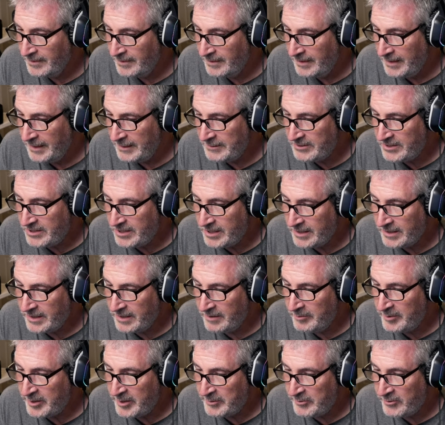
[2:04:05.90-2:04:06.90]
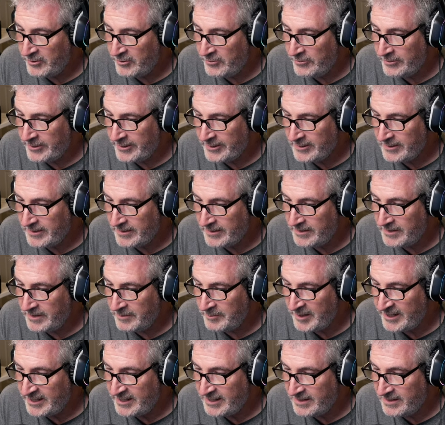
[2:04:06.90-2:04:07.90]
I was talking about pro wrestling to
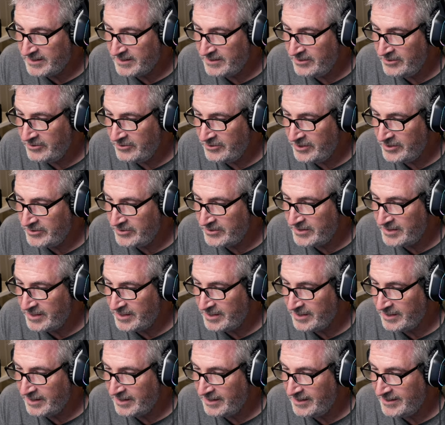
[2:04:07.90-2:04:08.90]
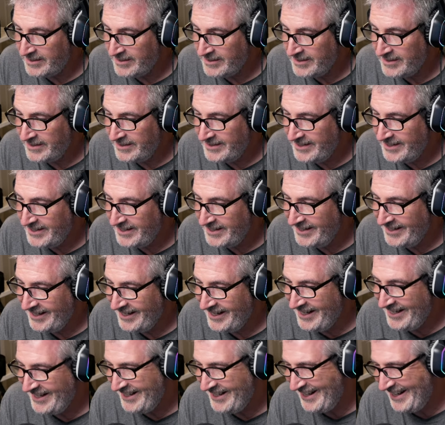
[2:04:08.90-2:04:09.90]
my cousin who knows nothing, and I said TNA,
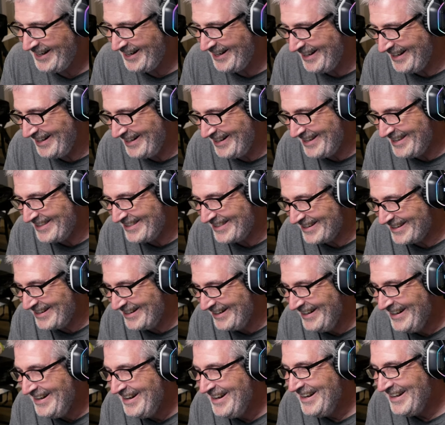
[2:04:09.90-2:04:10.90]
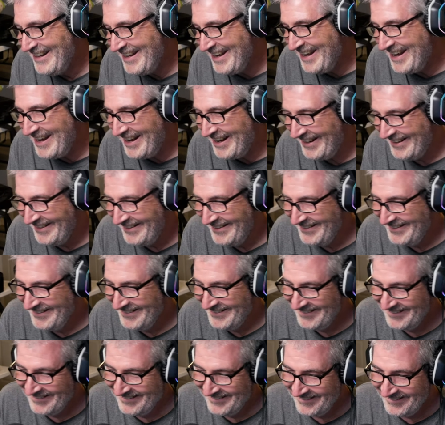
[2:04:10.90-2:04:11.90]
and he thought, yeah,
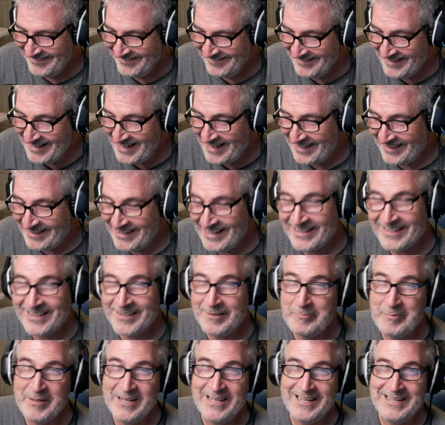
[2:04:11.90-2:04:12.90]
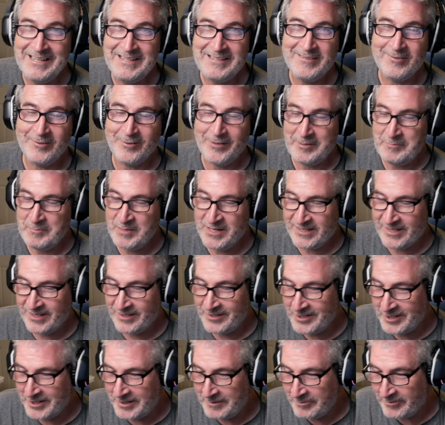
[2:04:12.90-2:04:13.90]
that could be easily
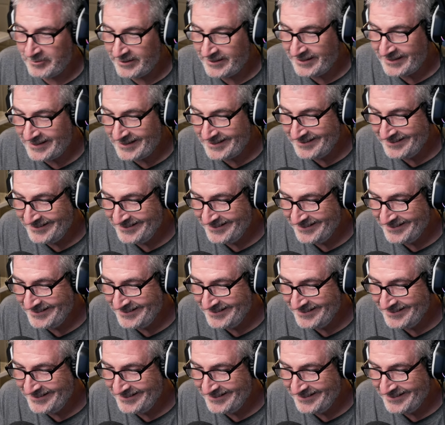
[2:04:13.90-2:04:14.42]
misinterpreted.